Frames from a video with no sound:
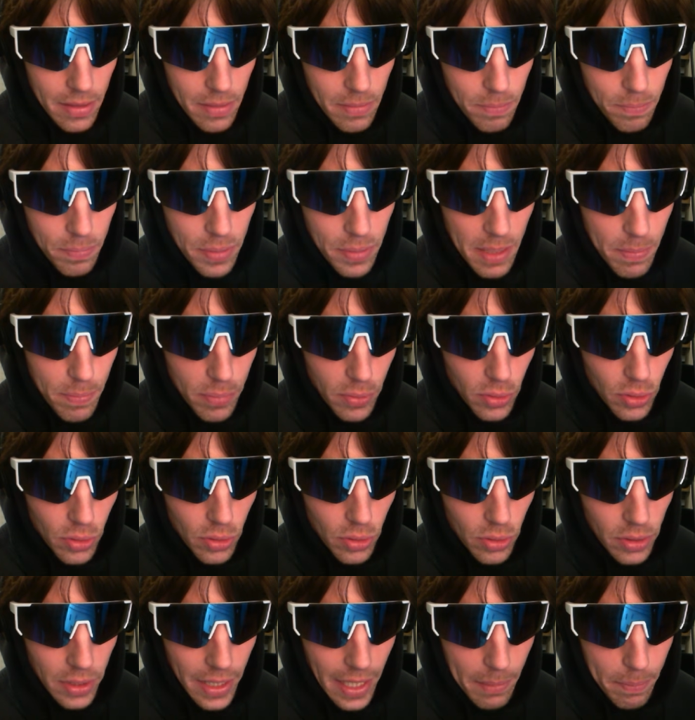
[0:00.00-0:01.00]

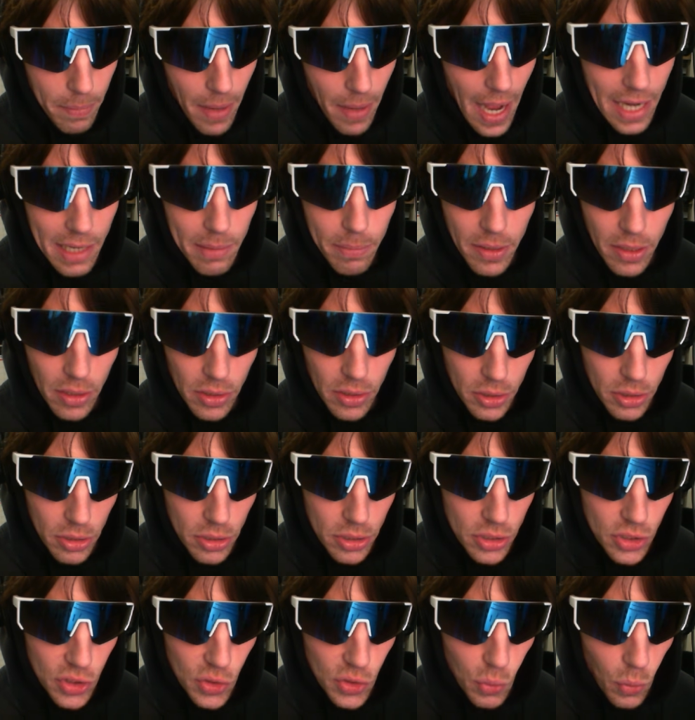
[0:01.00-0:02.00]
people like
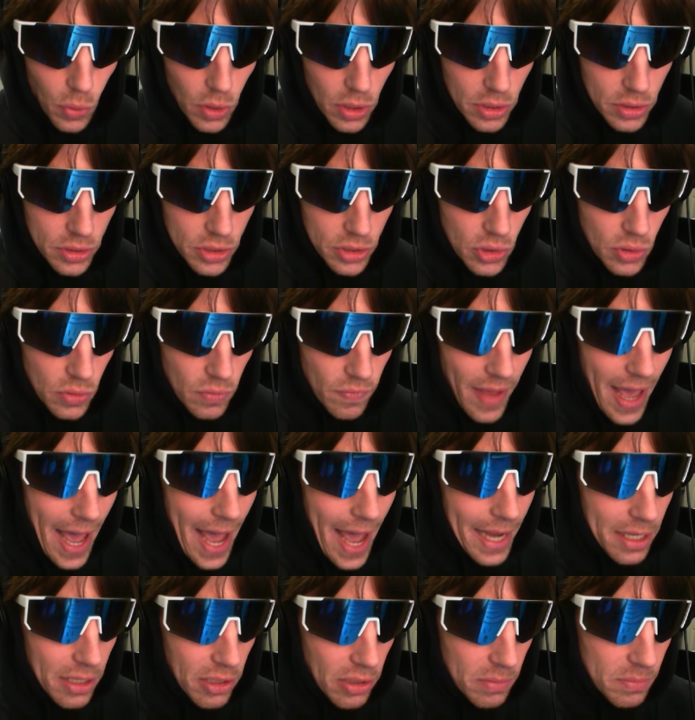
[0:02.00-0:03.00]
bodybuilders will do
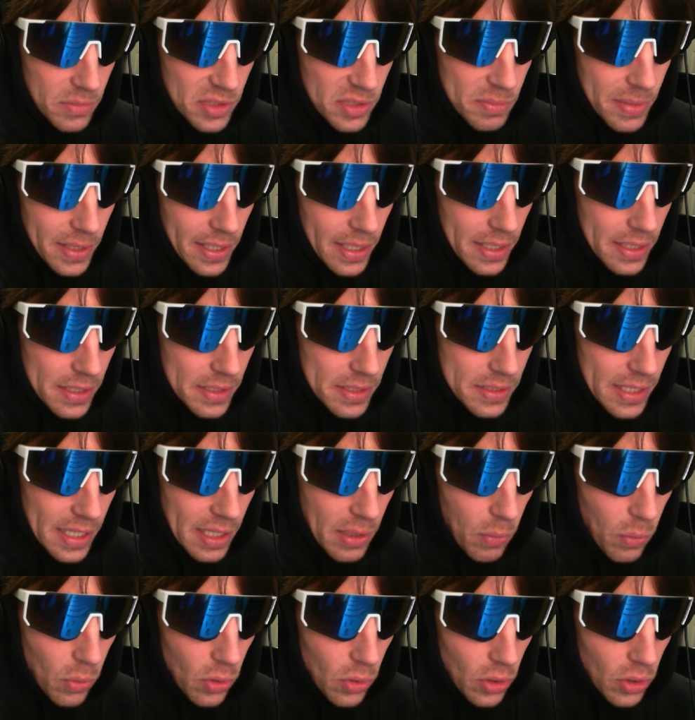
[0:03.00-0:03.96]
vacuums because it will